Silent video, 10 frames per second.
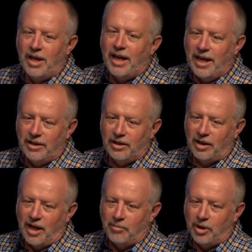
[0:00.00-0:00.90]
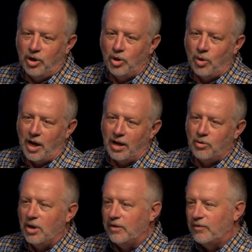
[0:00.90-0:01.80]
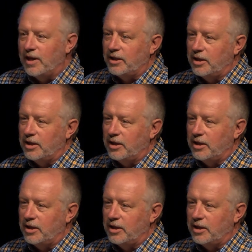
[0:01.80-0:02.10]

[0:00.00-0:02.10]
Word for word: in the library who are, quite frankly,